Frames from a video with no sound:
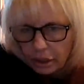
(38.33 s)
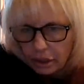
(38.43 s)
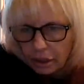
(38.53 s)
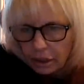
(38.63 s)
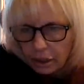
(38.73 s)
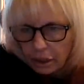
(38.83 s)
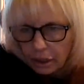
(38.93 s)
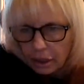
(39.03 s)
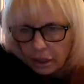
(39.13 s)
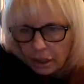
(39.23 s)

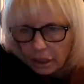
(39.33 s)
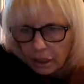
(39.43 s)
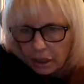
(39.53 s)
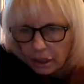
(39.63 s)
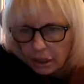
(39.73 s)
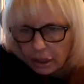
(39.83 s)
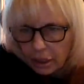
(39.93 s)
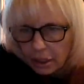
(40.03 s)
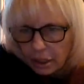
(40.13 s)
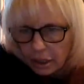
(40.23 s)

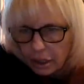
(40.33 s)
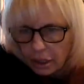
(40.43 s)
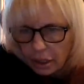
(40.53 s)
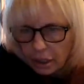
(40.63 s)
No one is speaking in this clip.